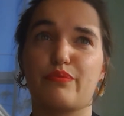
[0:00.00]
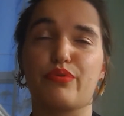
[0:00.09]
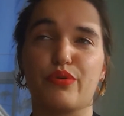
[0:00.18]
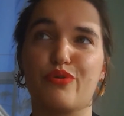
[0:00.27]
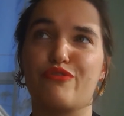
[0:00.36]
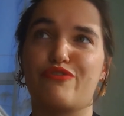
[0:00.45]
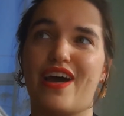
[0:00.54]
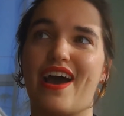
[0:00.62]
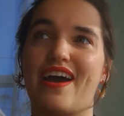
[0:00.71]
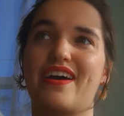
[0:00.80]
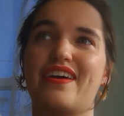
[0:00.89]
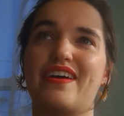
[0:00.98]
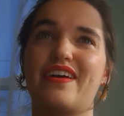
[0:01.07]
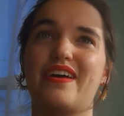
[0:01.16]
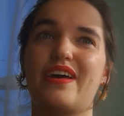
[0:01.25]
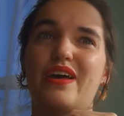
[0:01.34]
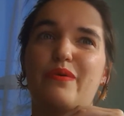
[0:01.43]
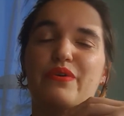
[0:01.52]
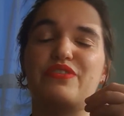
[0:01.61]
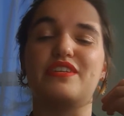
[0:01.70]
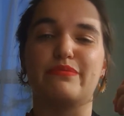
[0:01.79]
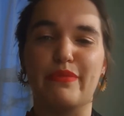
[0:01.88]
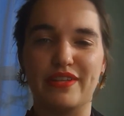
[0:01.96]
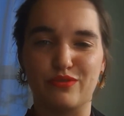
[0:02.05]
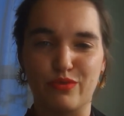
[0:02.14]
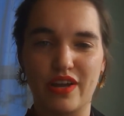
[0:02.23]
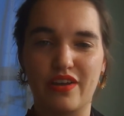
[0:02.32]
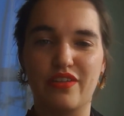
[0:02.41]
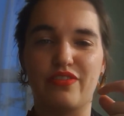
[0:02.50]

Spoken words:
prove that with this mens rea,